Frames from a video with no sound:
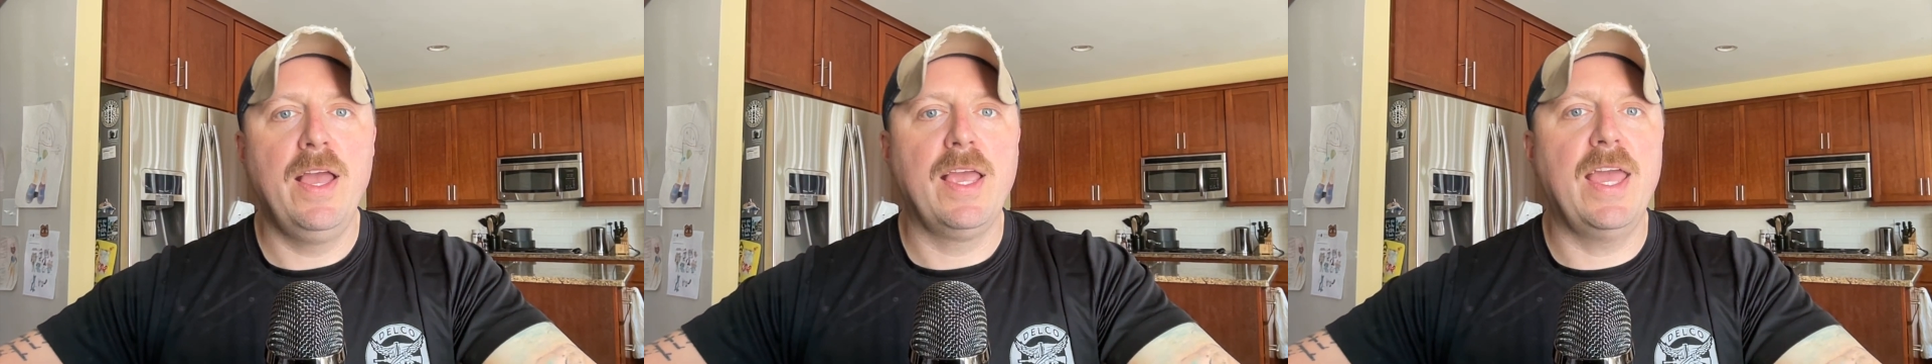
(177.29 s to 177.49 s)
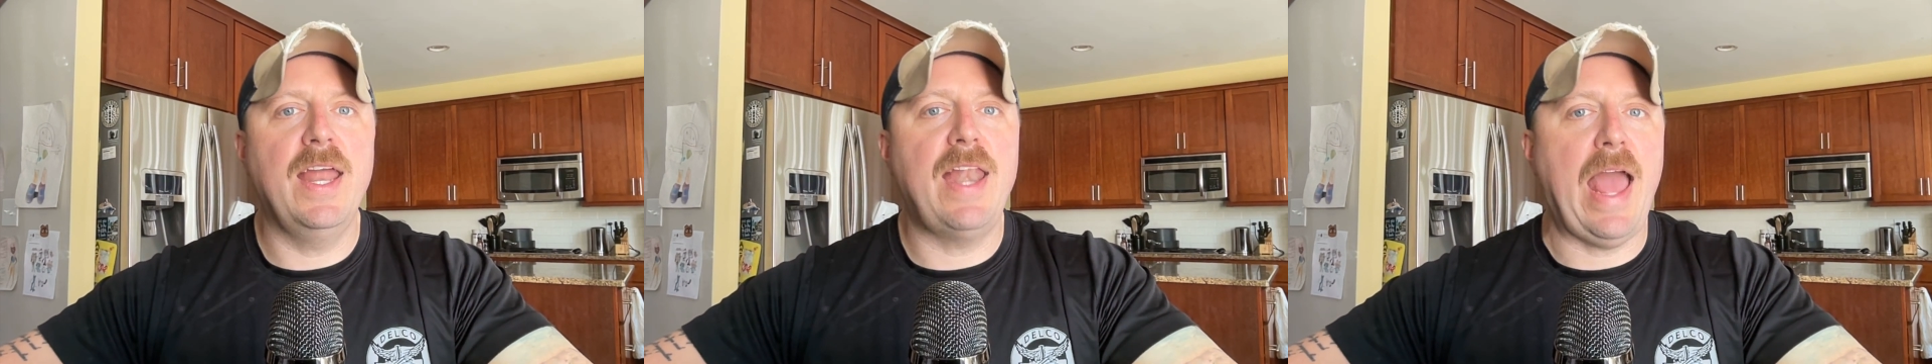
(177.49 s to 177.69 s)

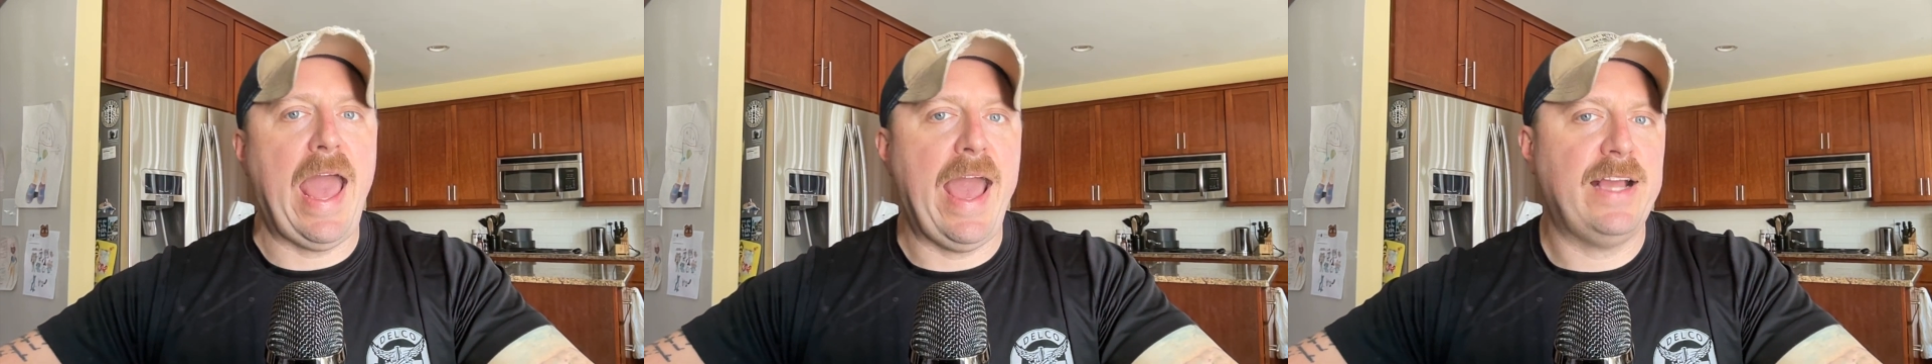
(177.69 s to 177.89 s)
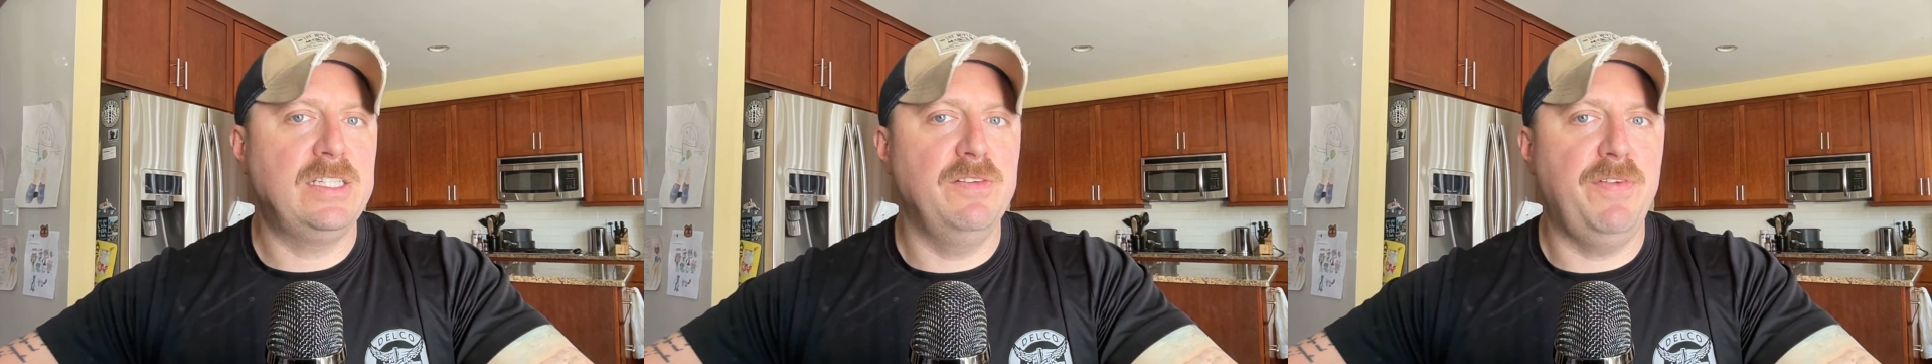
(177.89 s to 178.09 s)
can
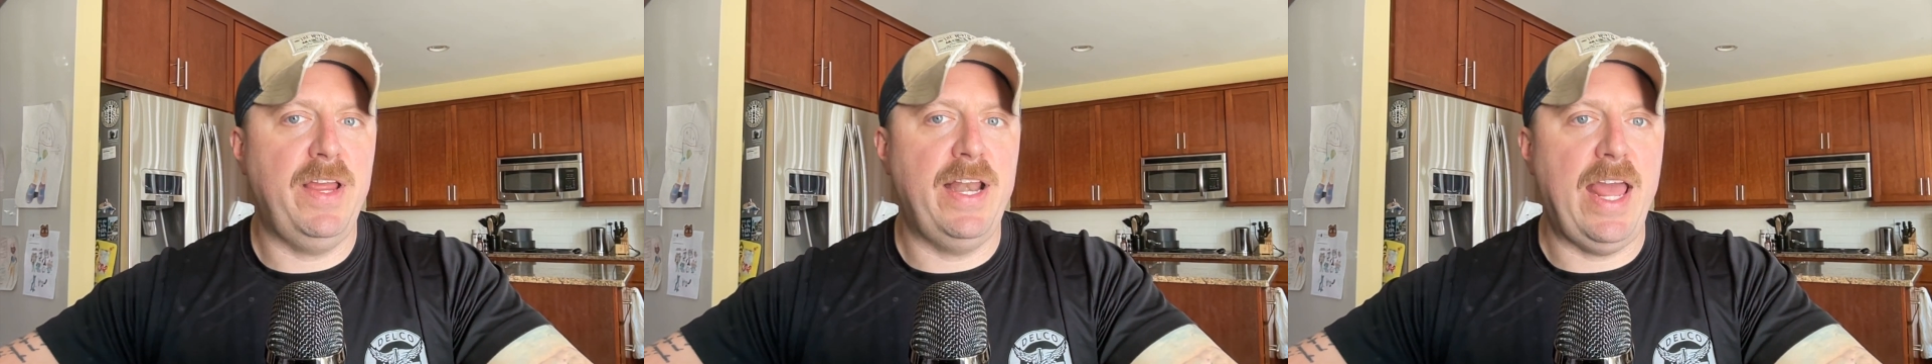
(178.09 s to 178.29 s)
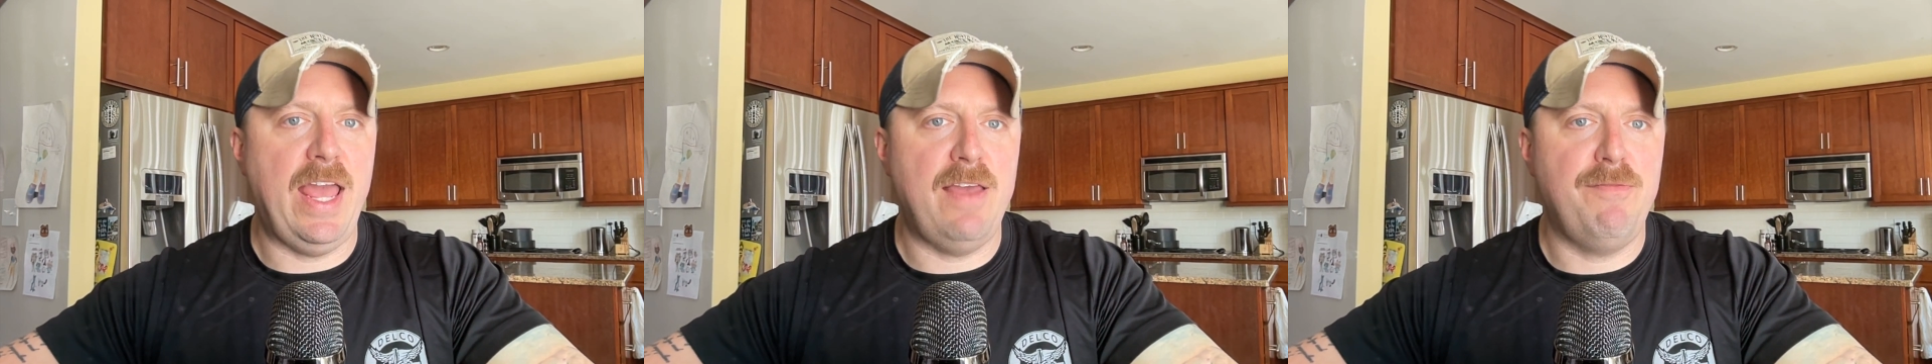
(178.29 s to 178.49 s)

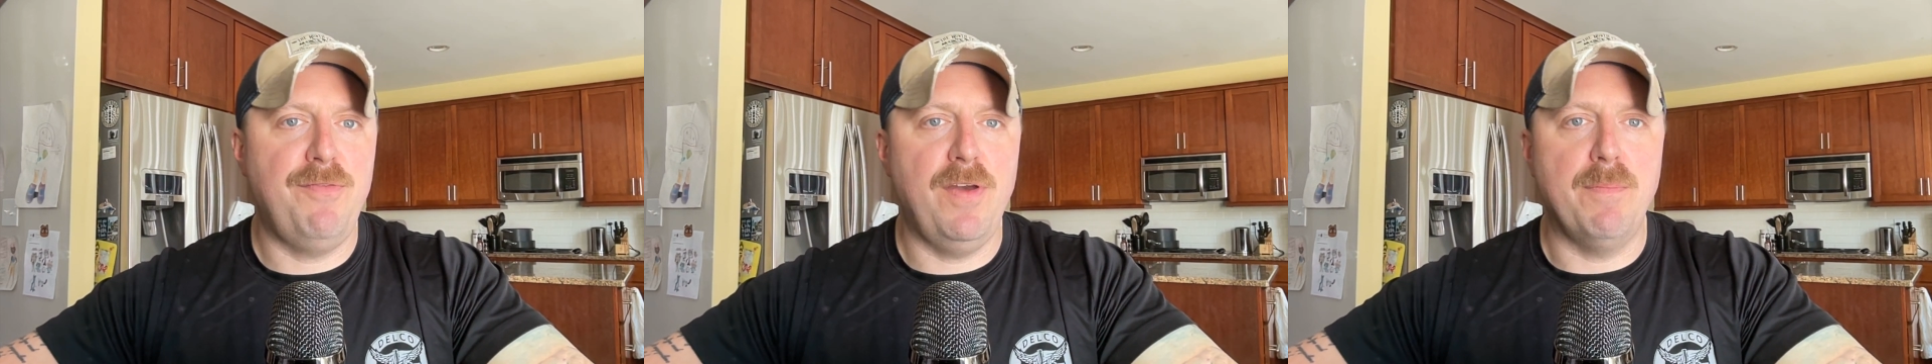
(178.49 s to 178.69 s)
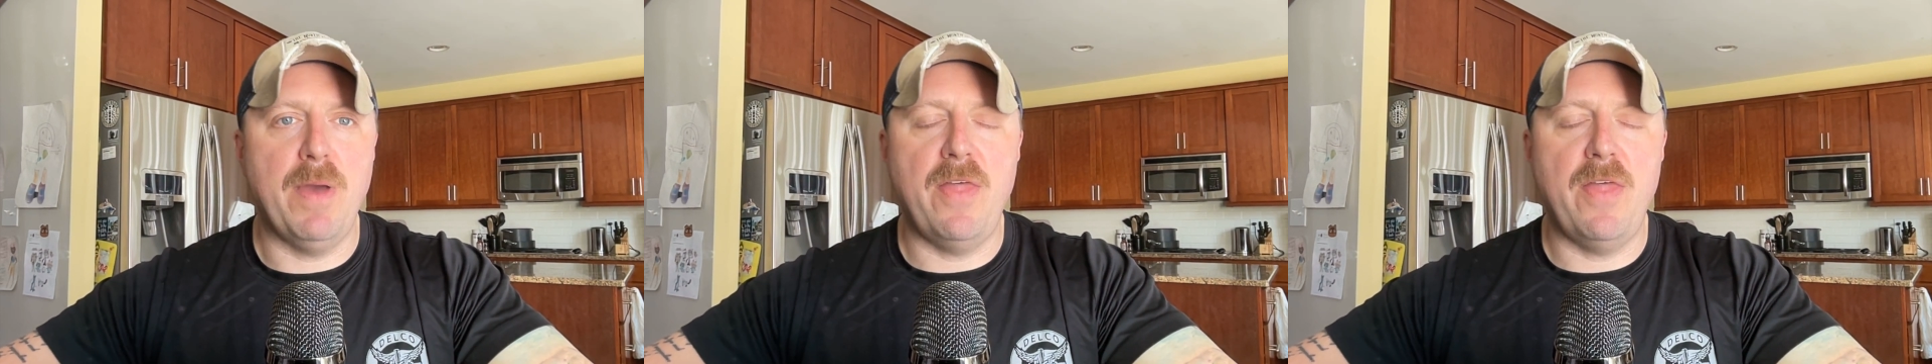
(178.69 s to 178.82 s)
activate AFib,